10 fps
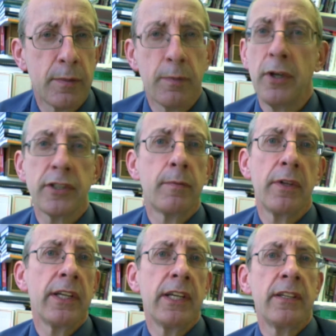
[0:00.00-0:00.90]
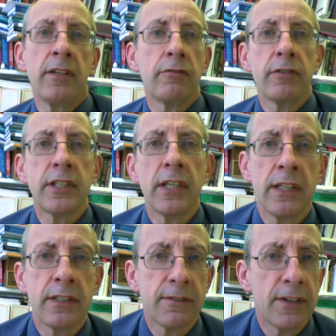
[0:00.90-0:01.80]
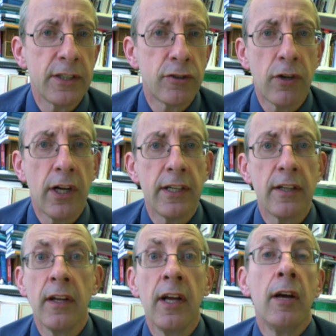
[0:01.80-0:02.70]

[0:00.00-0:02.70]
but possibly not returned to face trial